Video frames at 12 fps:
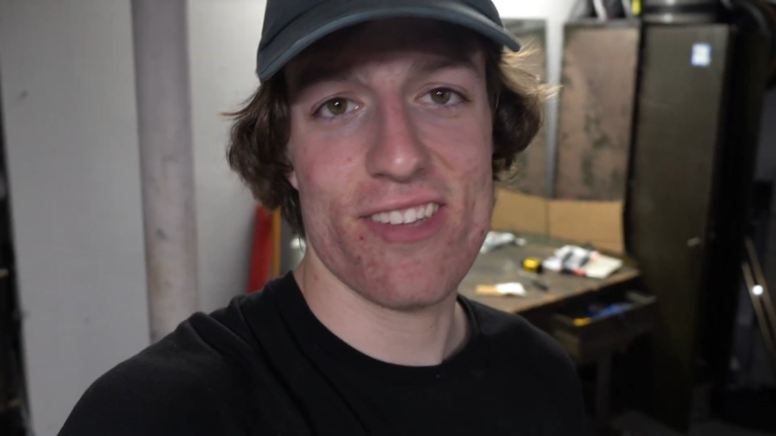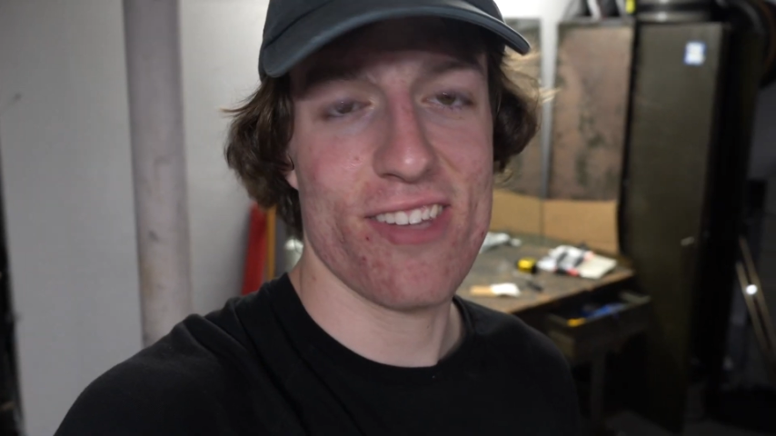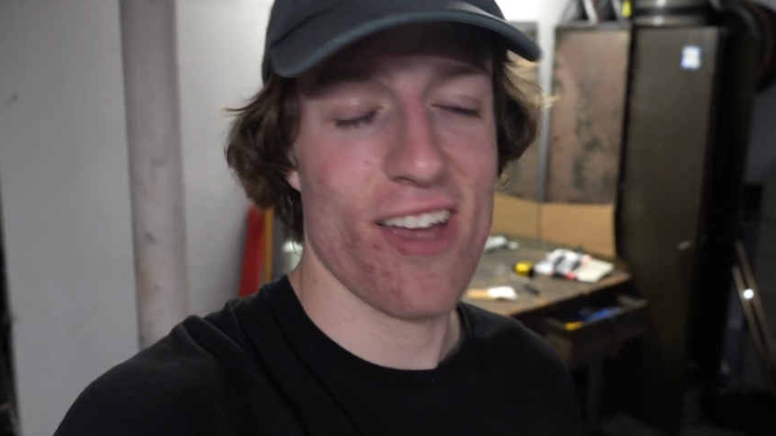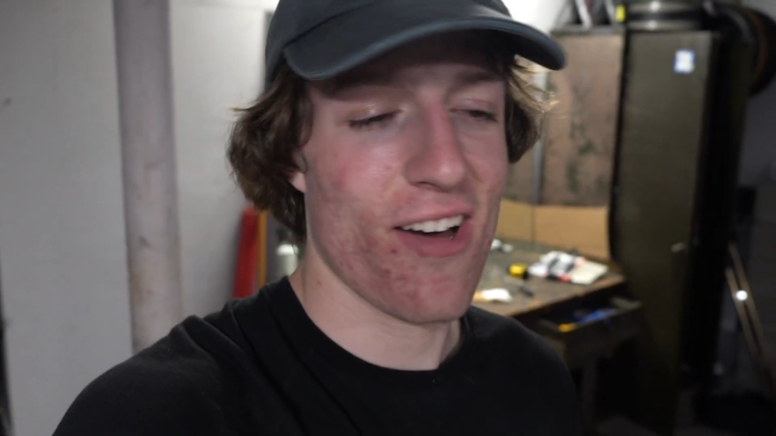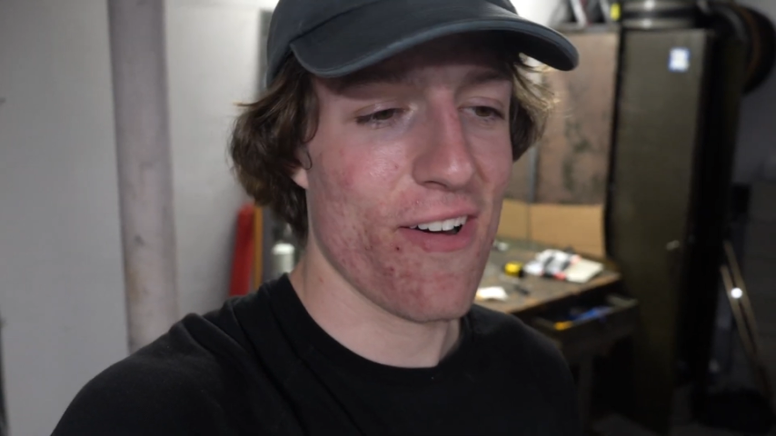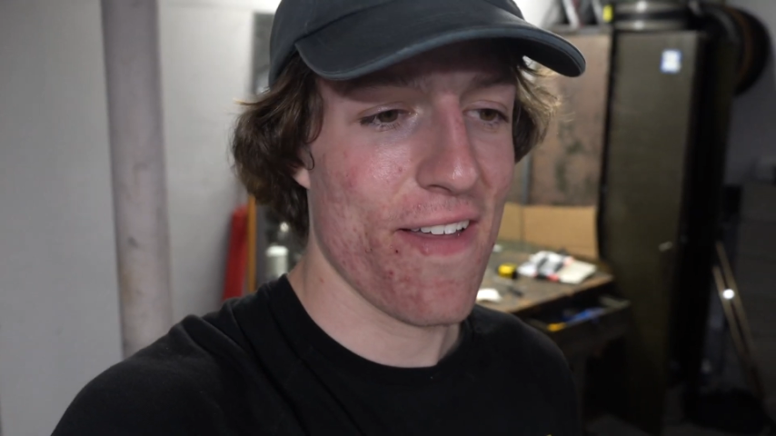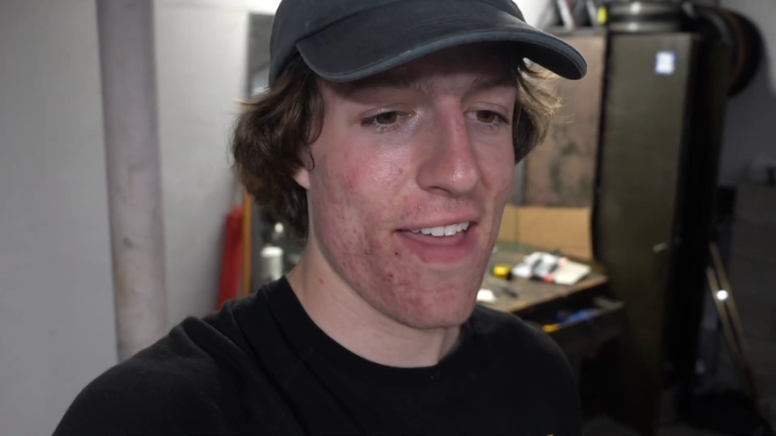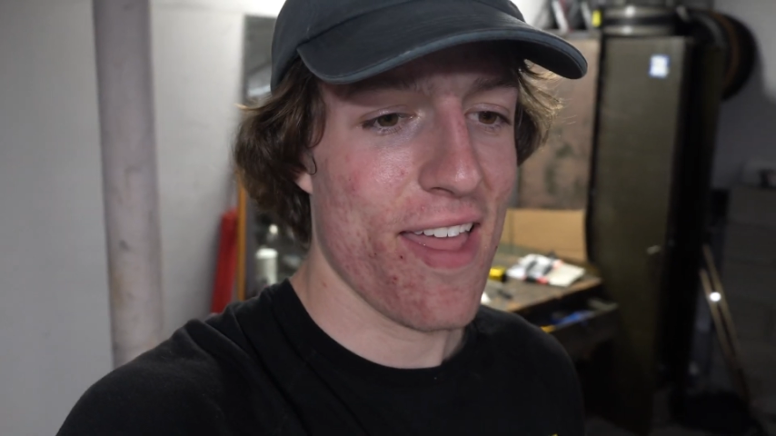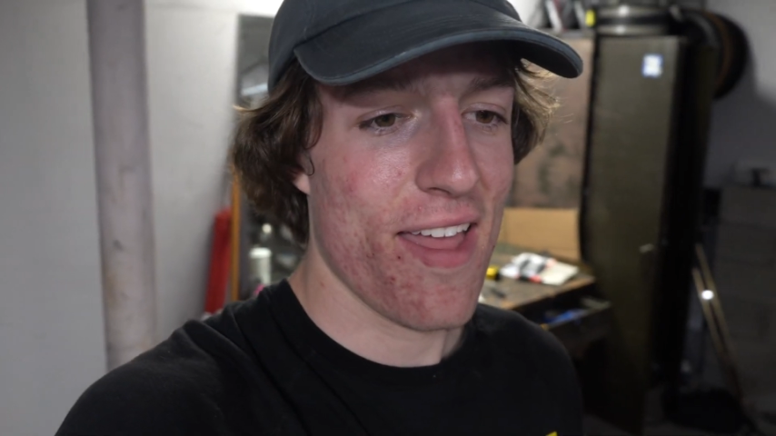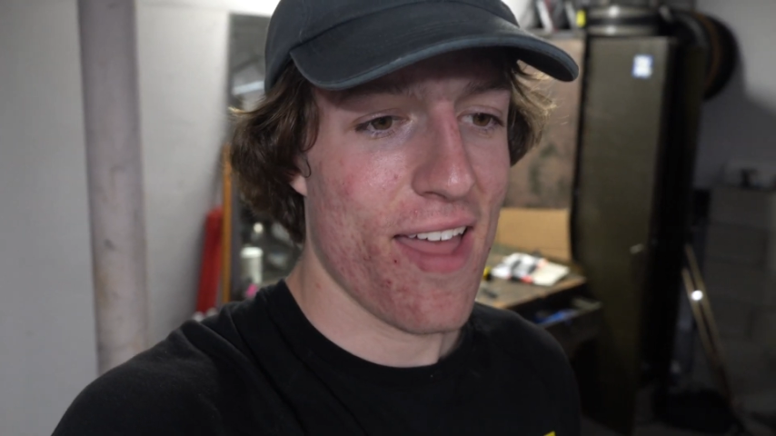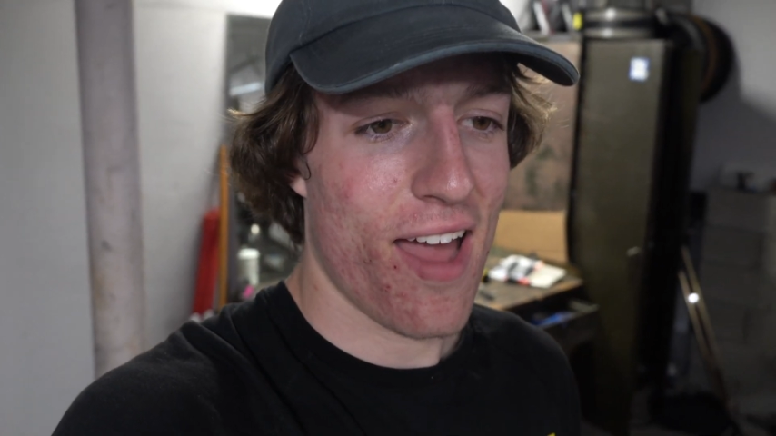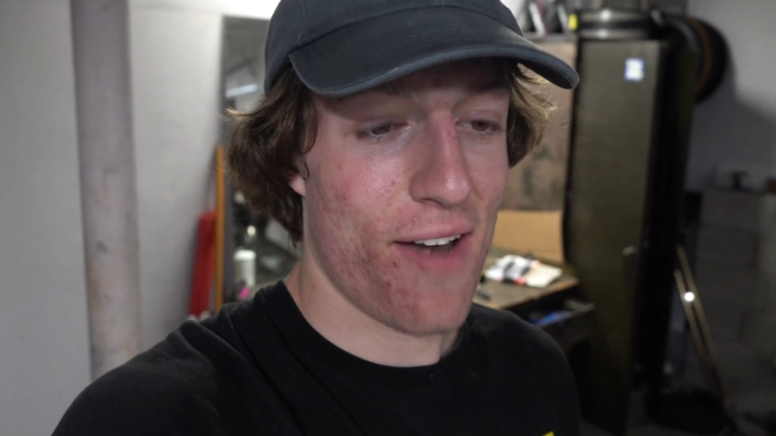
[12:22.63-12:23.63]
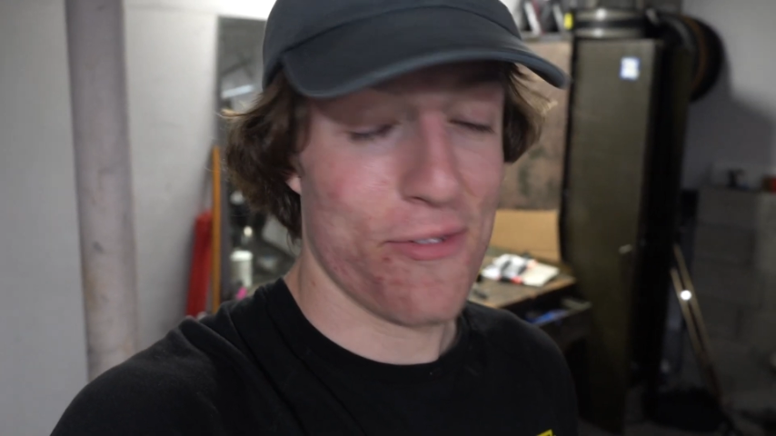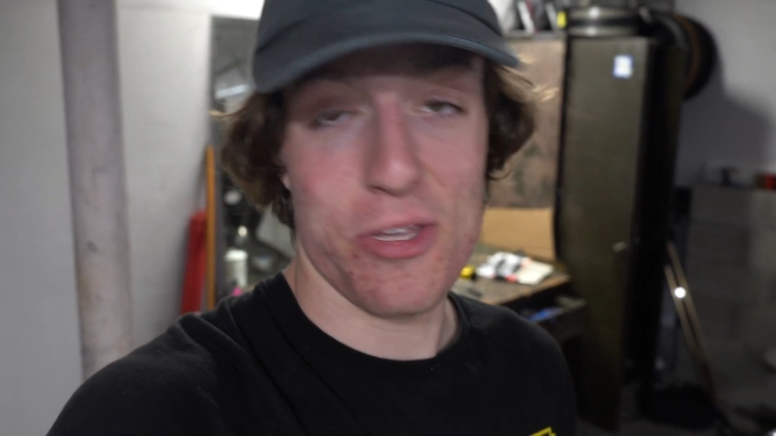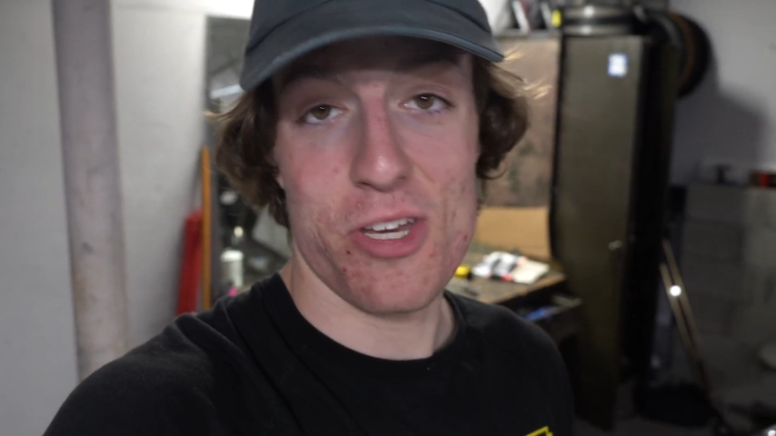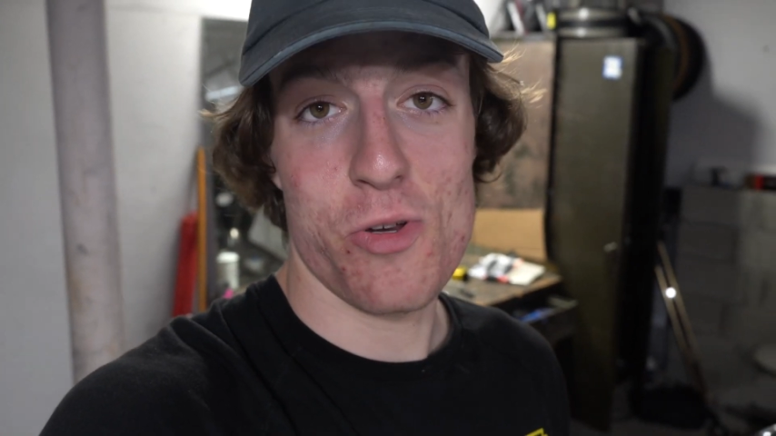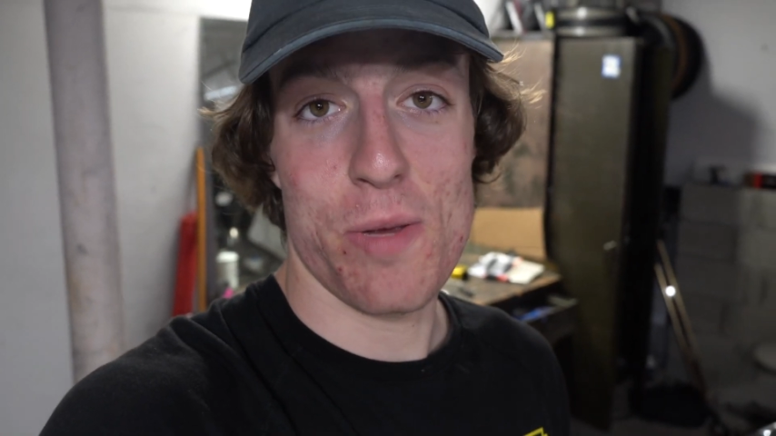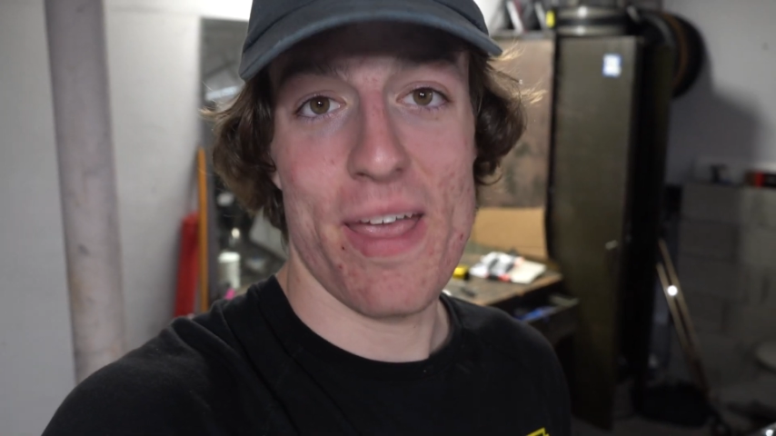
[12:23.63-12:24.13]
So I really
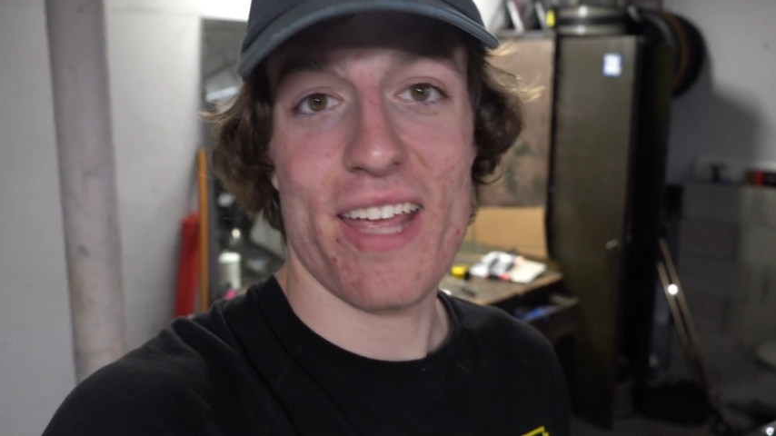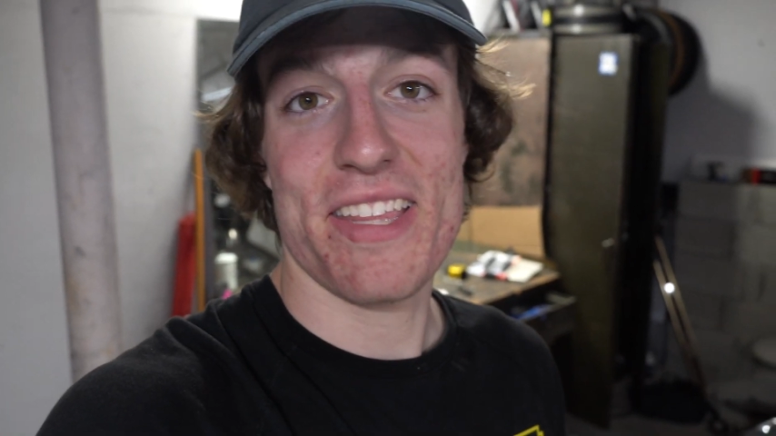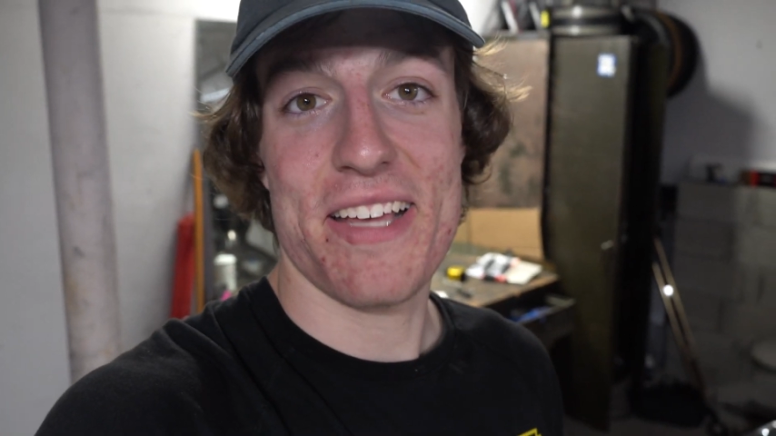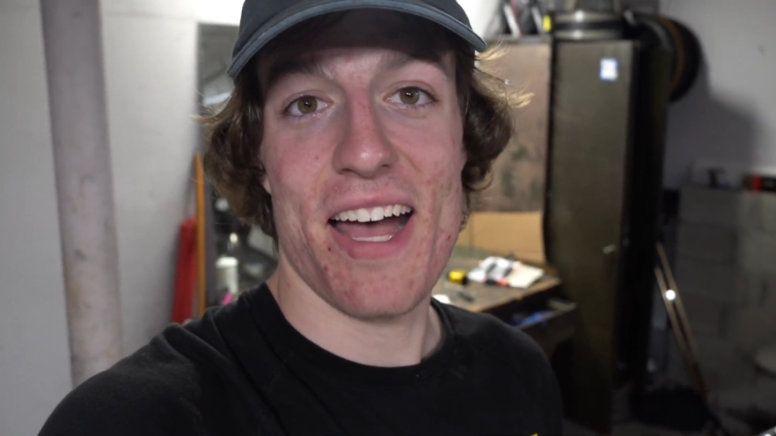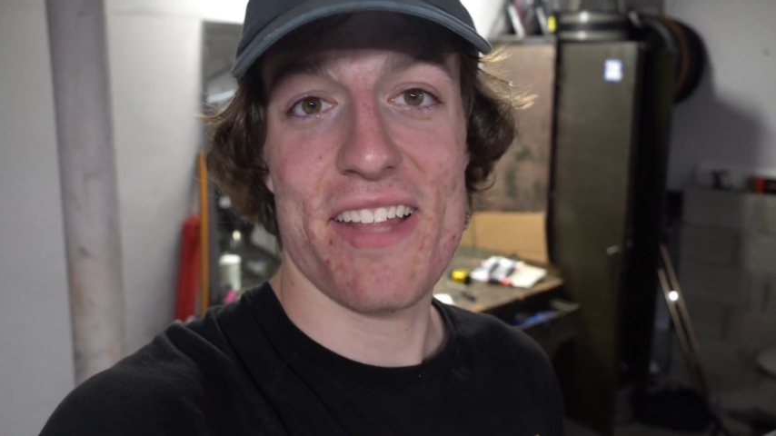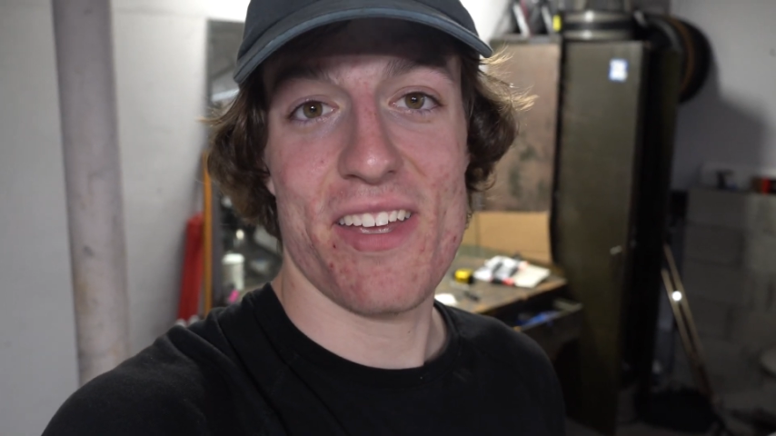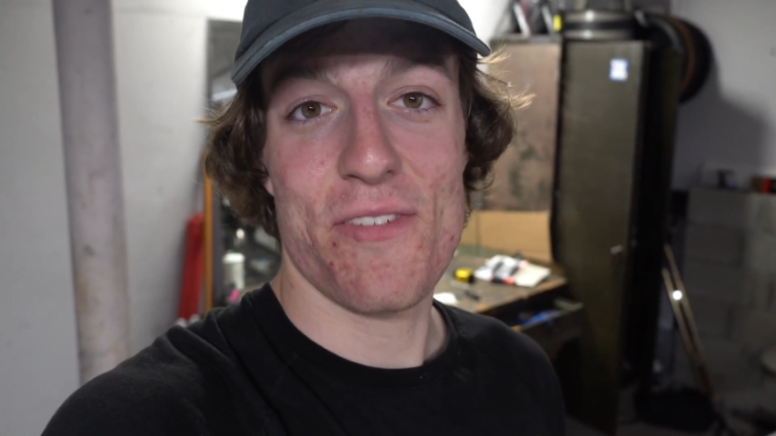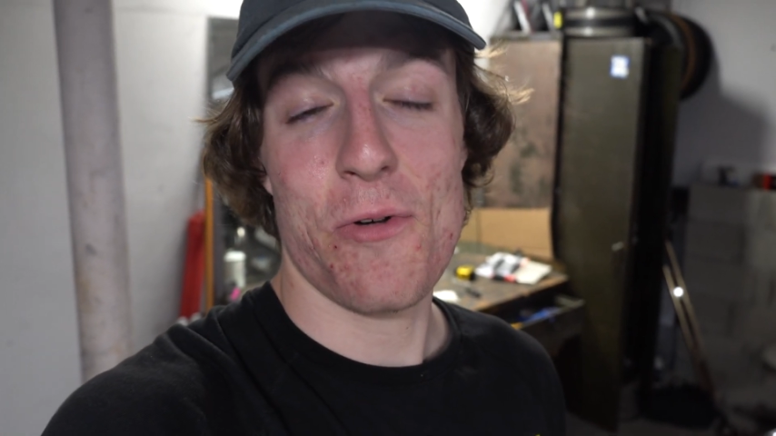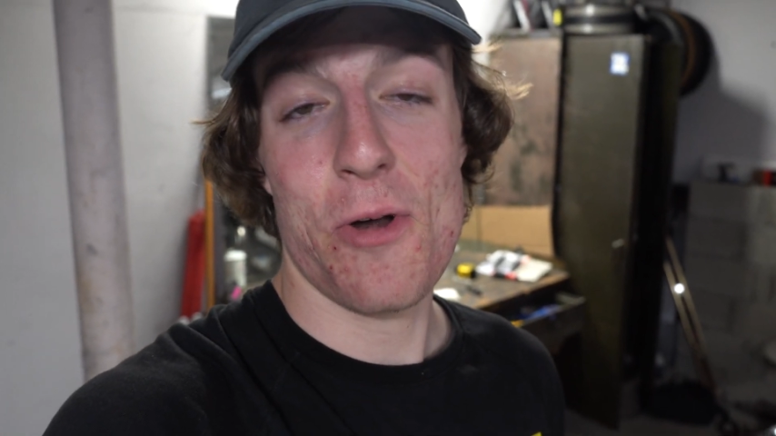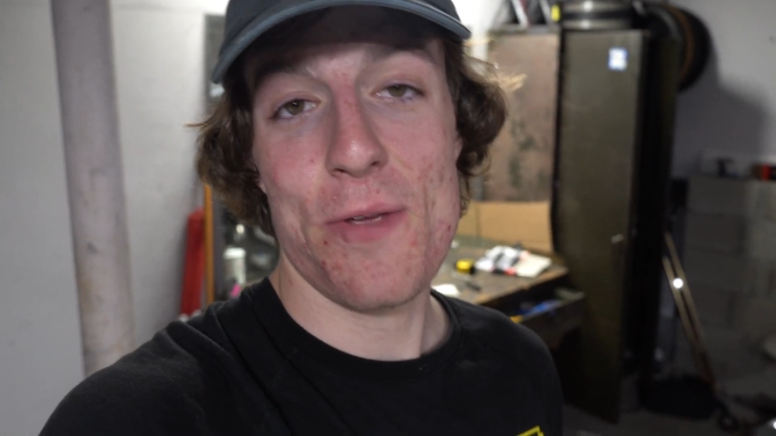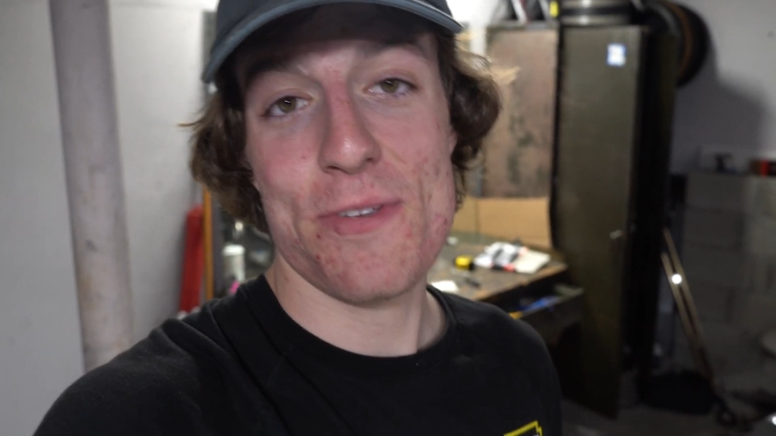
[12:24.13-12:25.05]
enjoy making the content for you.